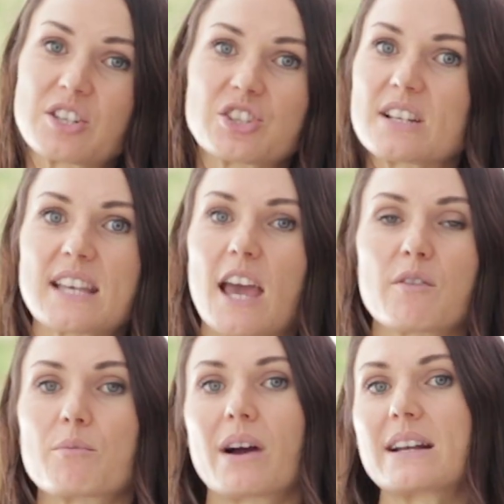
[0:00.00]
you just
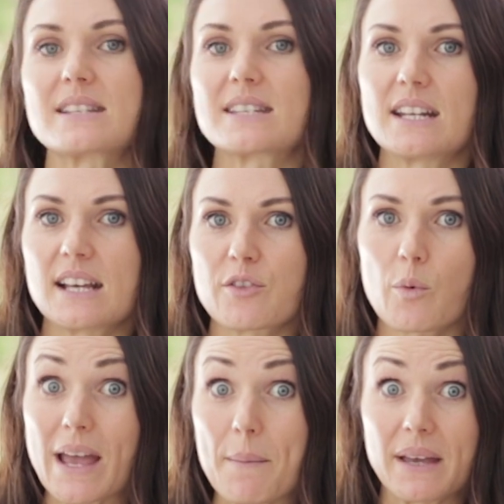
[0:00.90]
haven't practiced any other
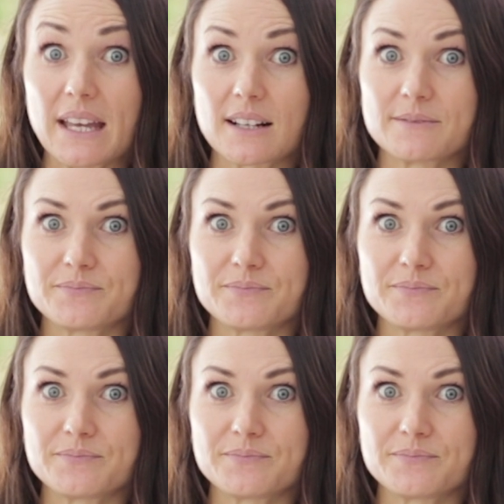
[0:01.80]
way of being.